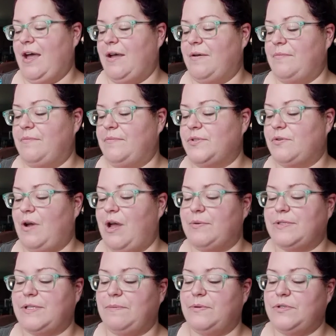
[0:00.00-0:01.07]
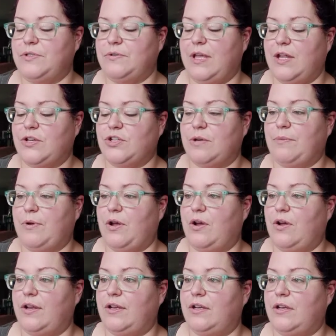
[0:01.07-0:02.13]
So I was able to catch up
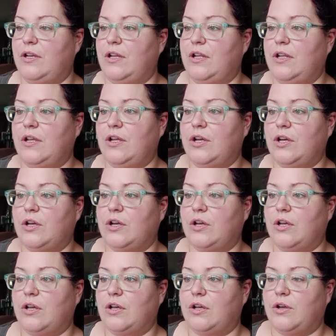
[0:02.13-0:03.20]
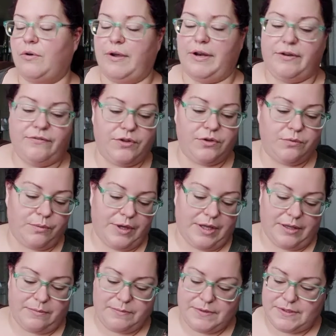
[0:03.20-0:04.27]
on quite a few
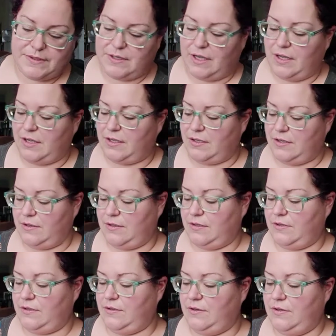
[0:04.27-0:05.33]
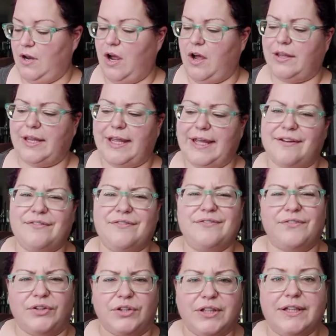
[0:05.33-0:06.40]
whips. Not like
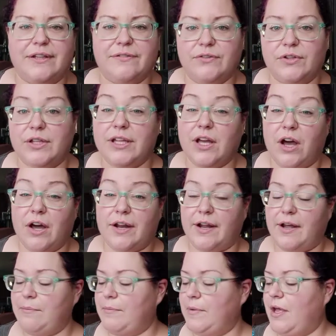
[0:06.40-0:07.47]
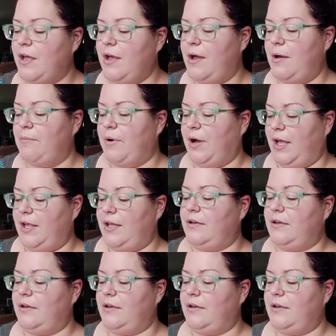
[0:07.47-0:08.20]
fully caught up, but